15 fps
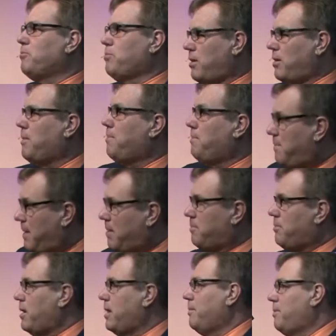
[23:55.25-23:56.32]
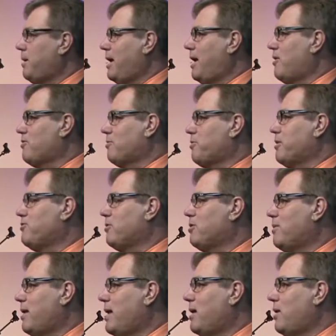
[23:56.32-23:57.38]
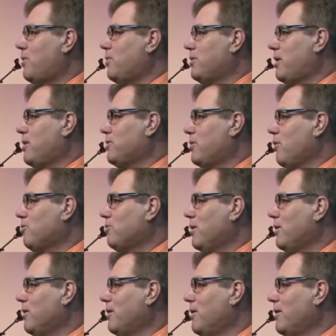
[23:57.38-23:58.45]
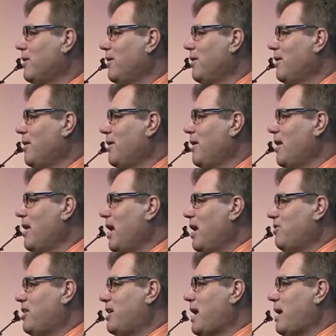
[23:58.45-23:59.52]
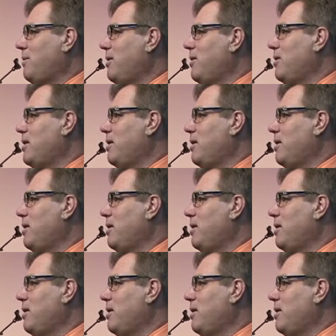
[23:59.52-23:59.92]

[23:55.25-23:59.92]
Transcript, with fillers: Brother, Brother Buddy Harrison preach on the radio there in Tulsa. And she kept hearing